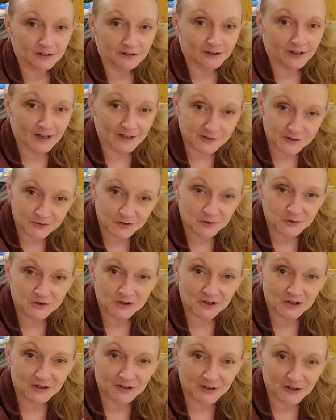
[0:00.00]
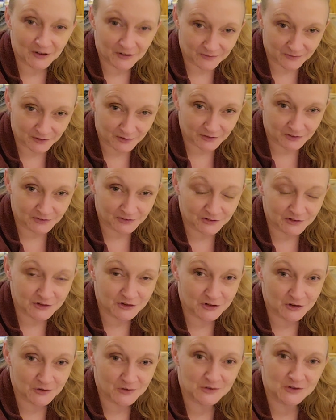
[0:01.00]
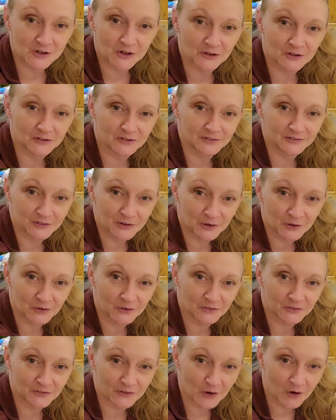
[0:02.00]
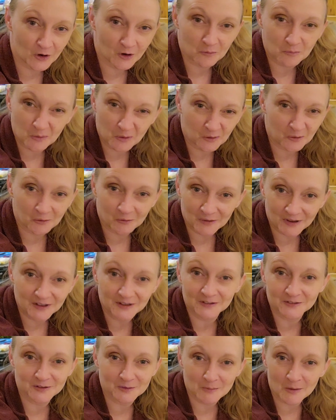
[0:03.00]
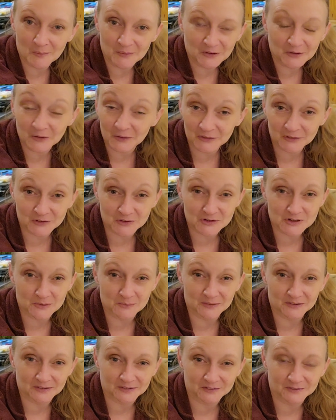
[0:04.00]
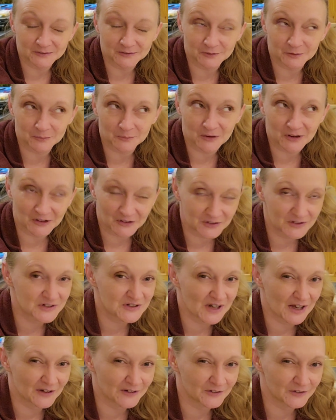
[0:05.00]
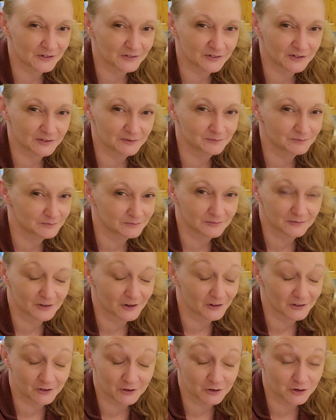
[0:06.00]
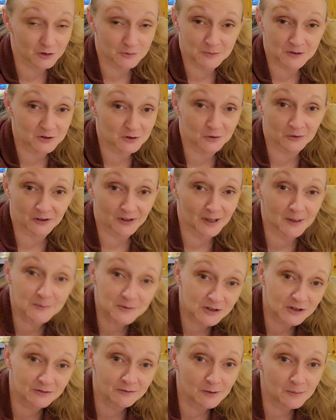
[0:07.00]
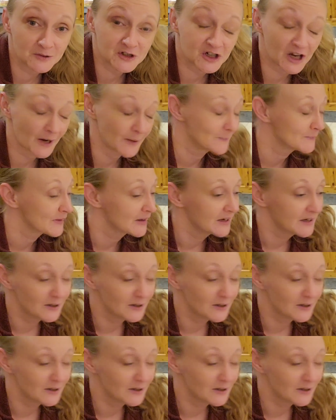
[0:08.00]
Casserole's done in the oven, stew's done on the hob or in the multi-cooker or something, from my understanding of it. I could just be talking absolute rubbish again.